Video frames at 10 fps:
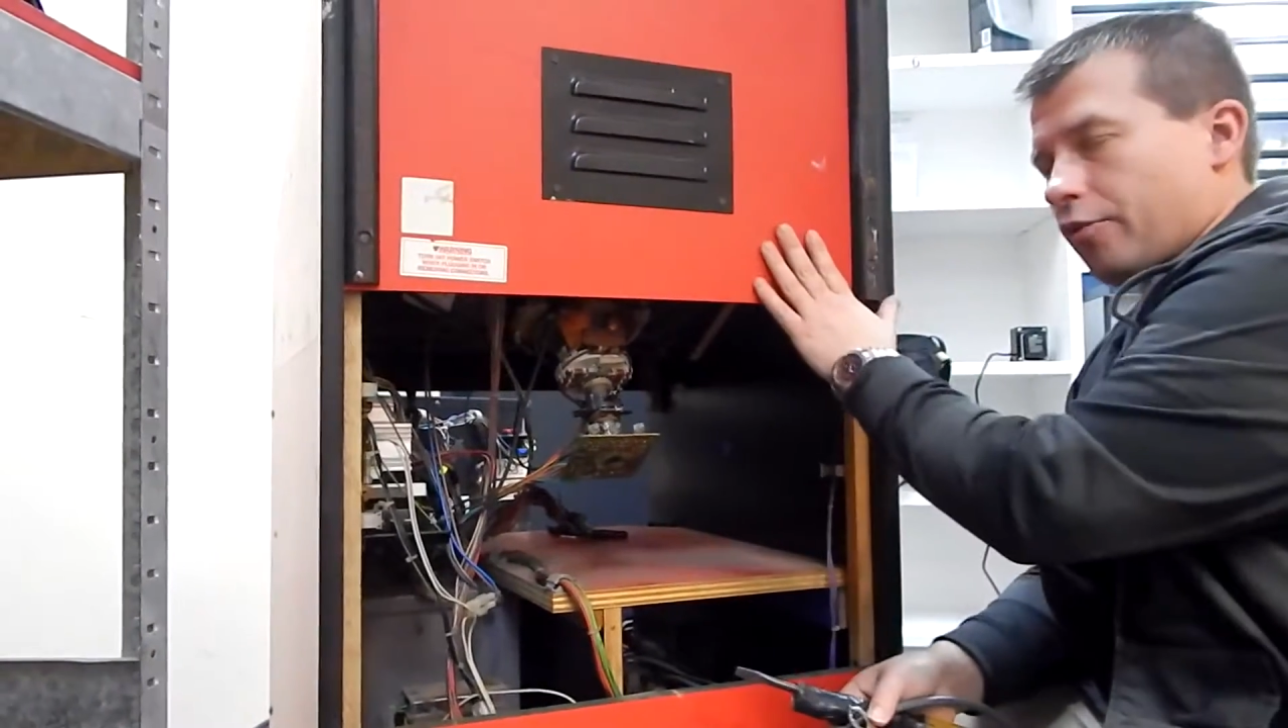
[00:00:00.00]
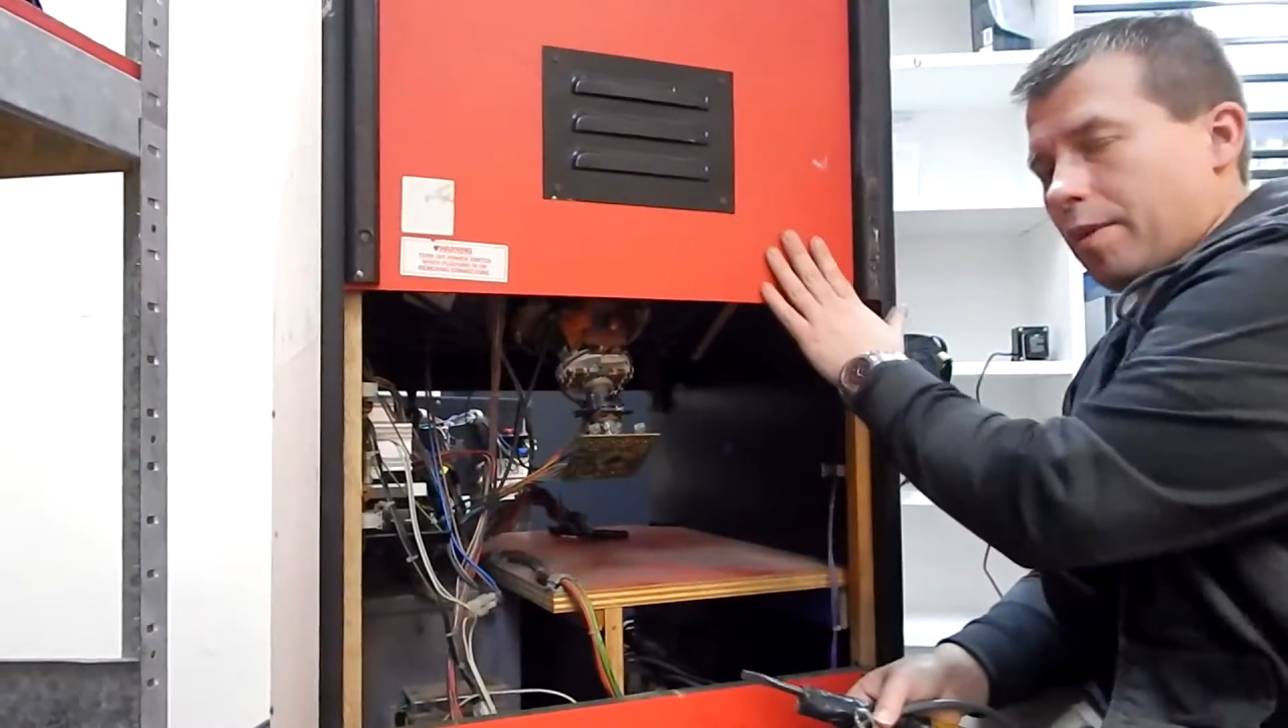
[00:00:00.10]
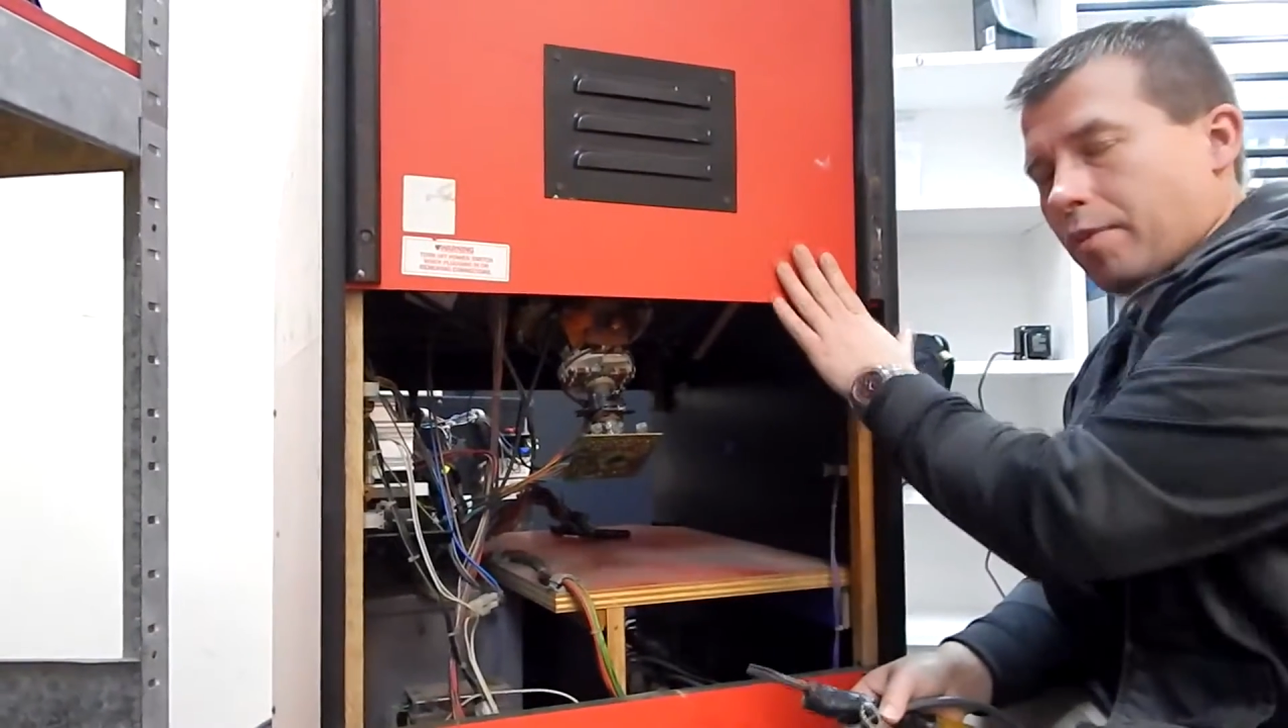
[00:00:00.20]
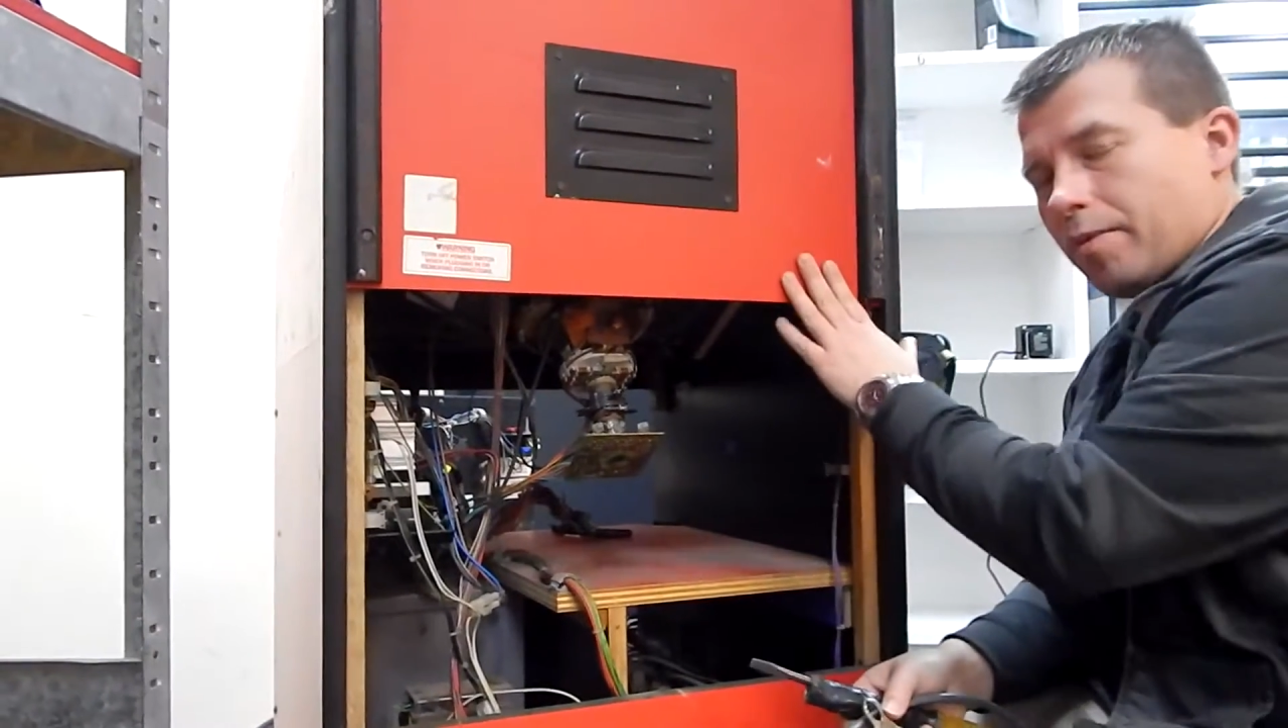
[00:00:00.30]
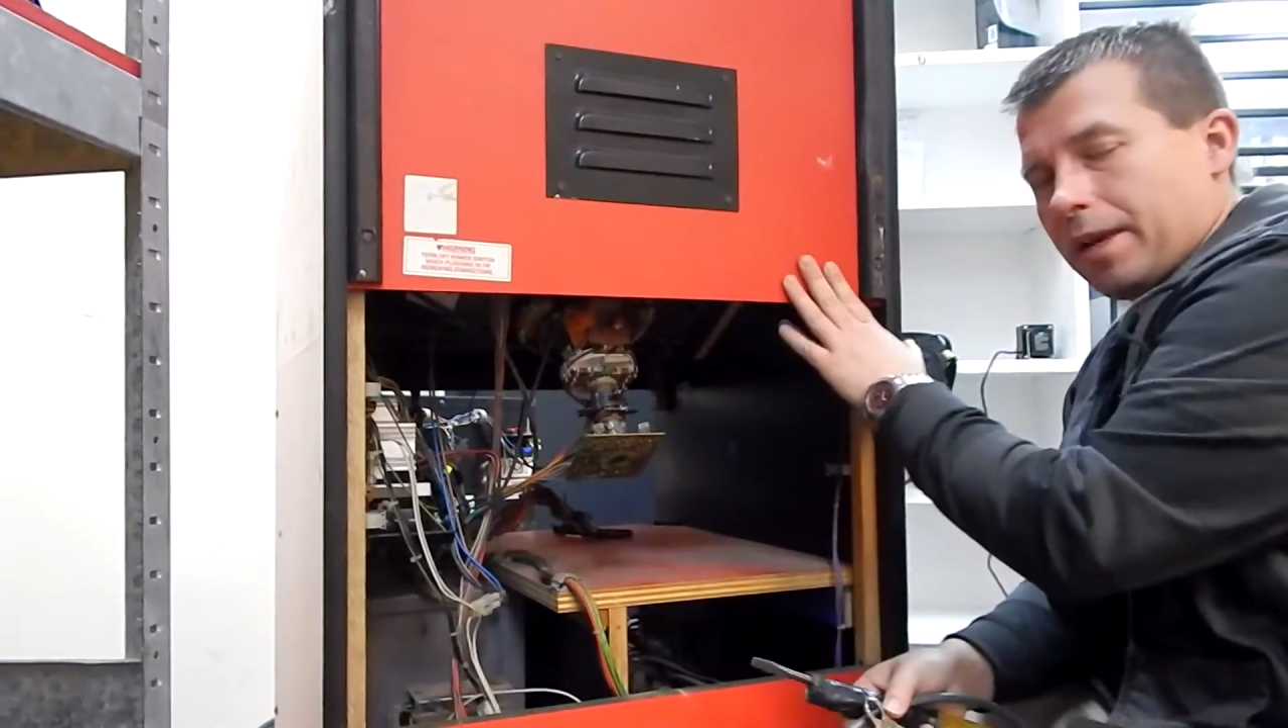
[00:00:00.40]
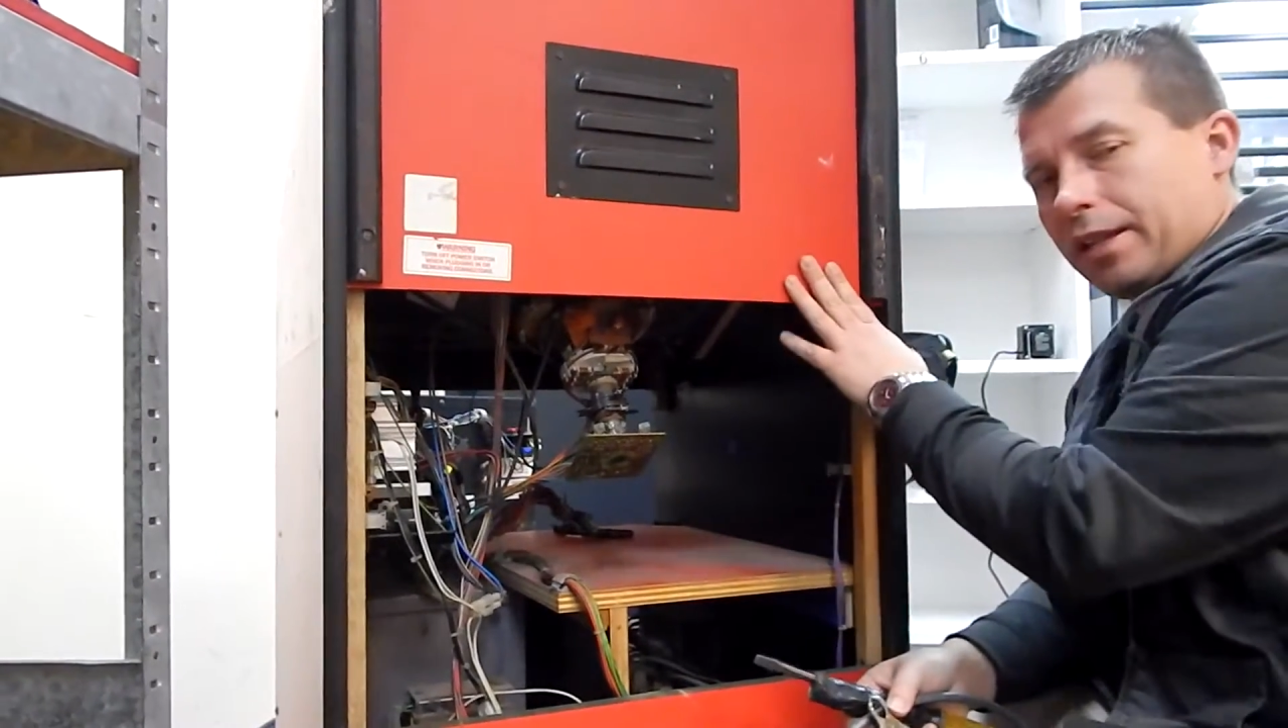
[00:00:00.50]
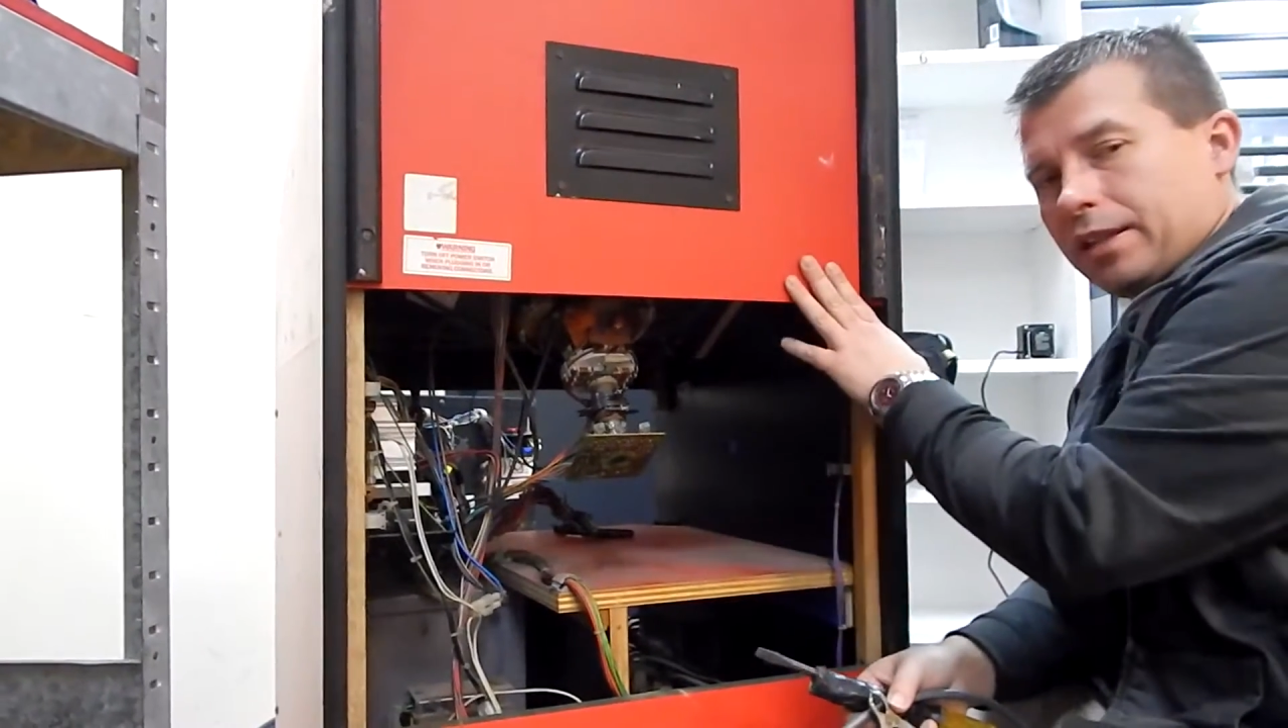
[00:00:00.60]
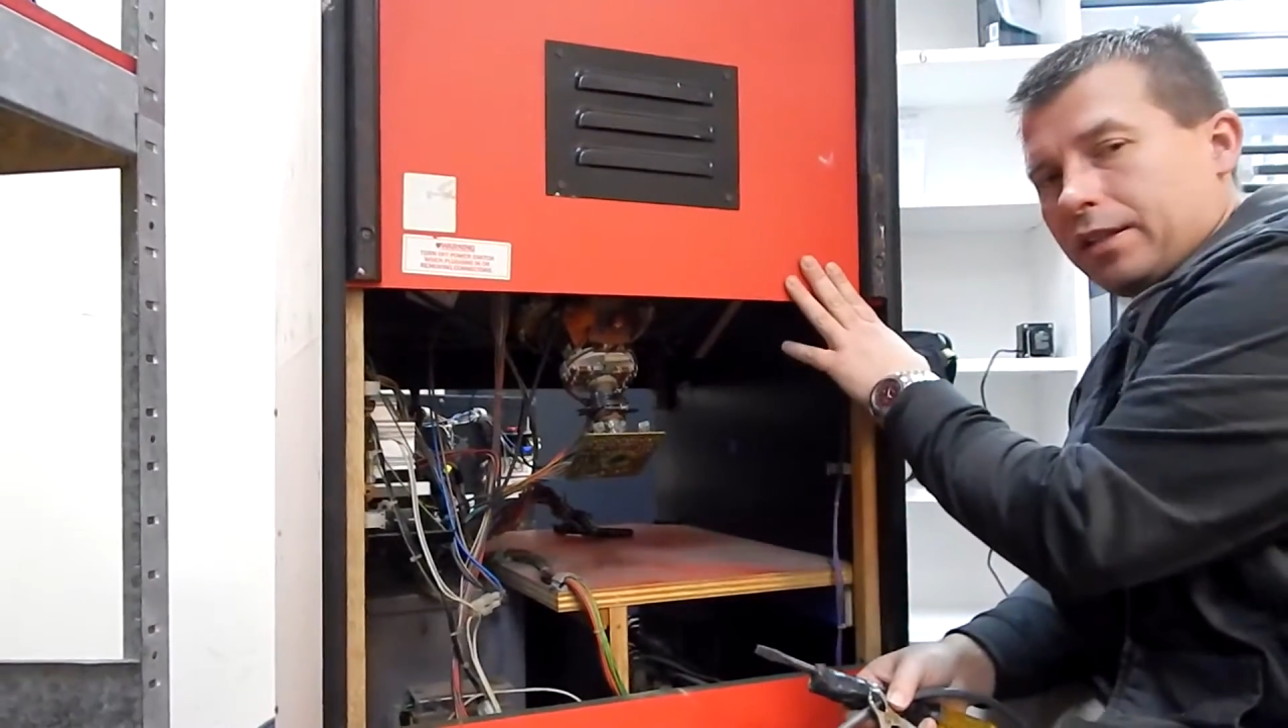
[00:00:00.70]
remember about